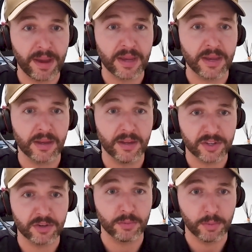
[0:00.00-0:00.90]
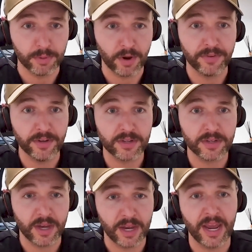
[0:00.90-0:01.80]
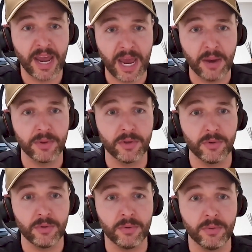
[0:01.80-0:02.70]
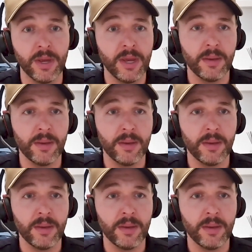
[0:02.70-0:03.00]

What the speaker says: making considerable profits, and how are you